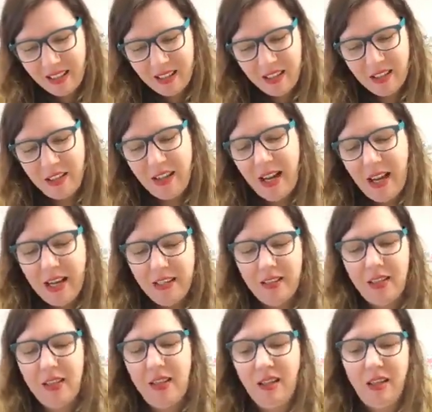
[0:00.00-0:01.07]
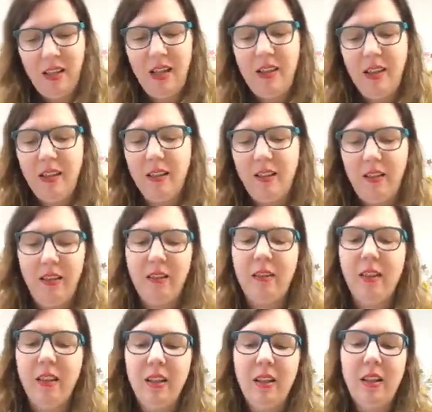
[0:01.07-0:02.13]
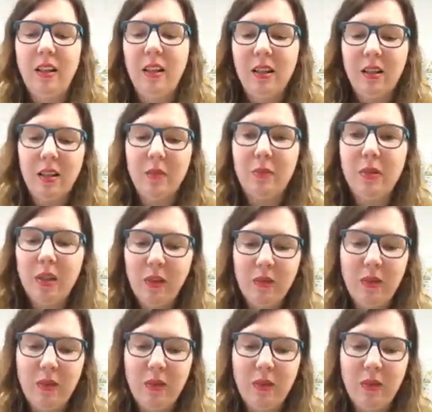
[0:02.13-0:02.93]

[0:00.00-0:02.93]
All right, I think this is pretty